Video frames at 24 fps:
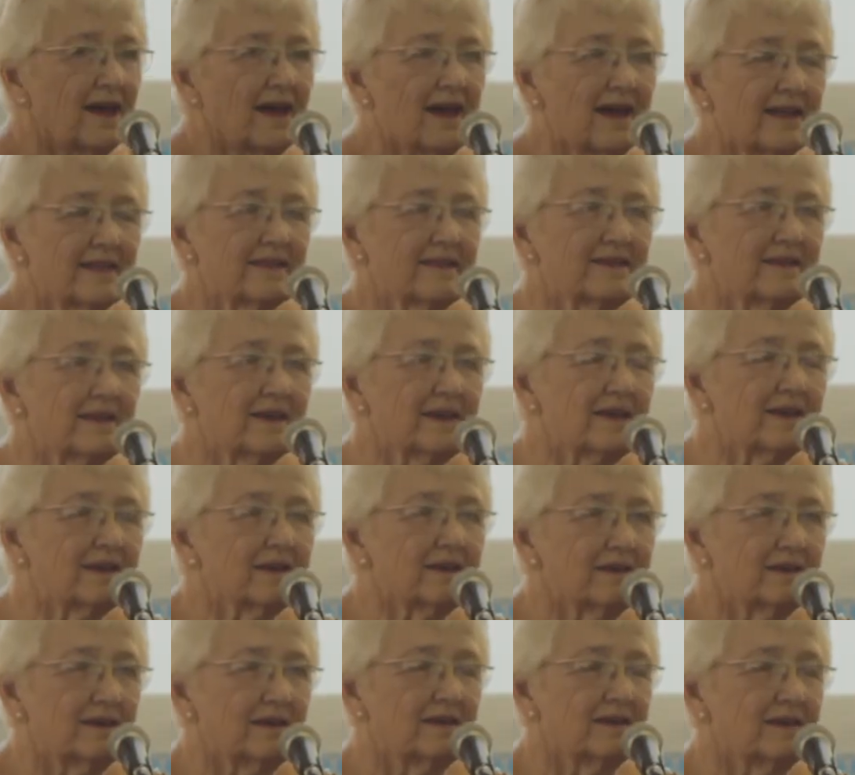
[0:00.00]
I think
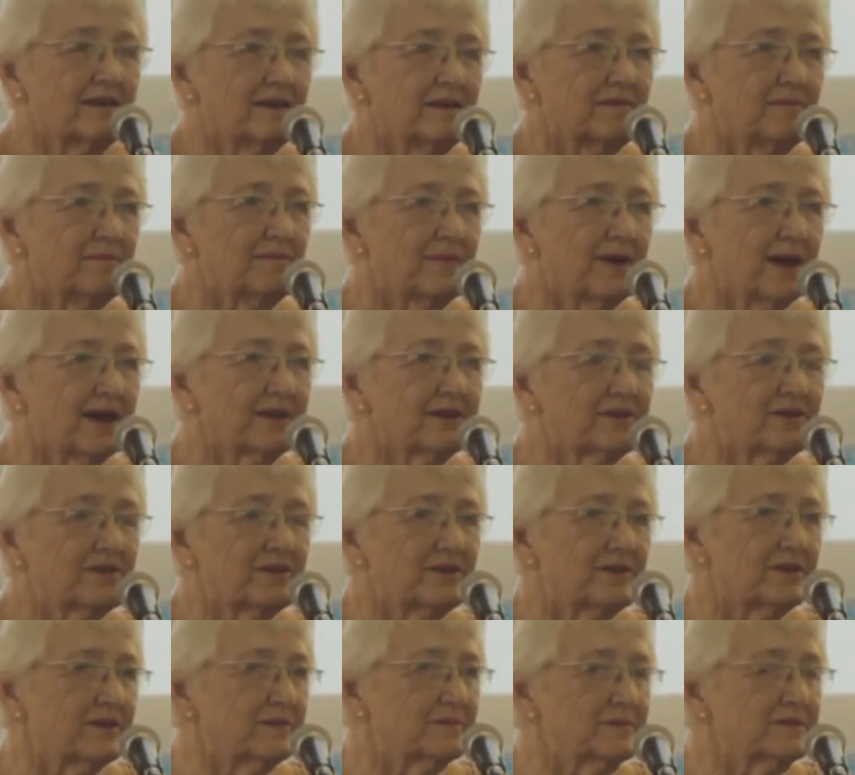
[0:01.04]
my
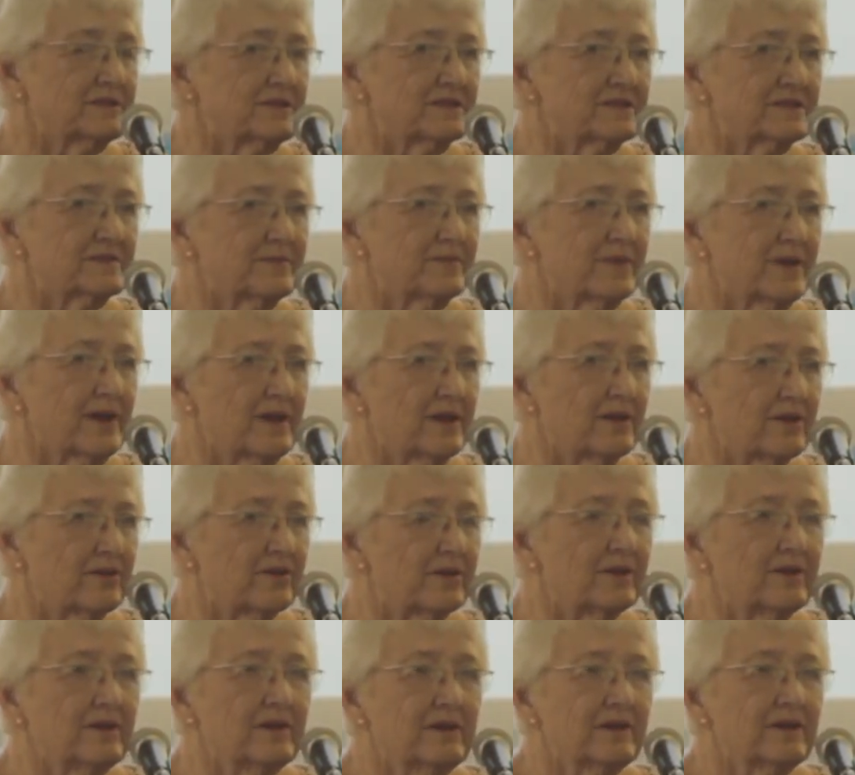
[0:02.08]
terms as
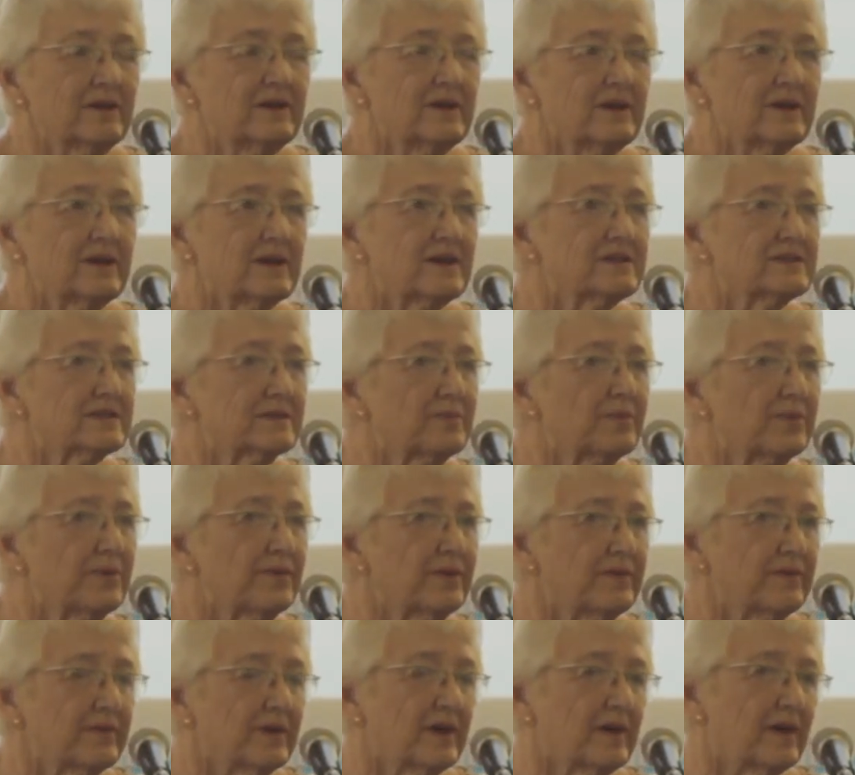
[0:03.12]
mayor is a
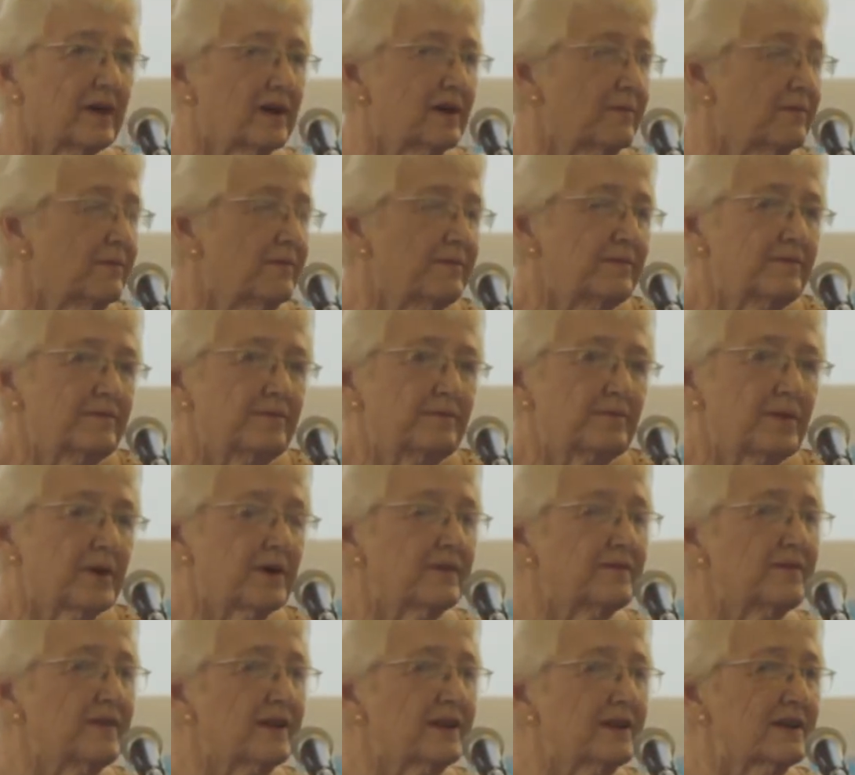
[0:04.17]

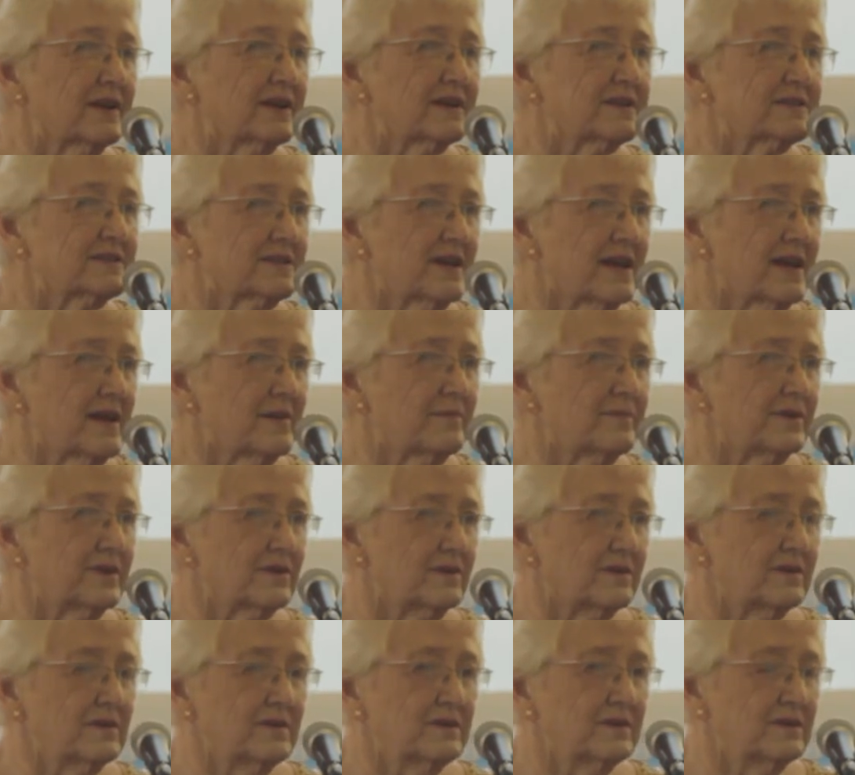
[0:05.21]
perfect
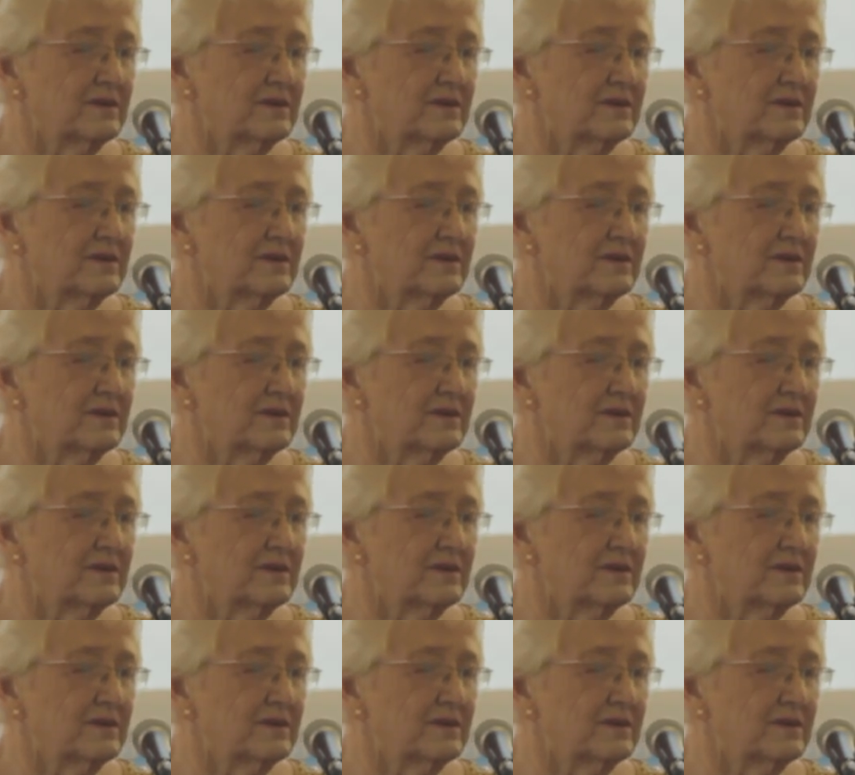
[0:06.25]
example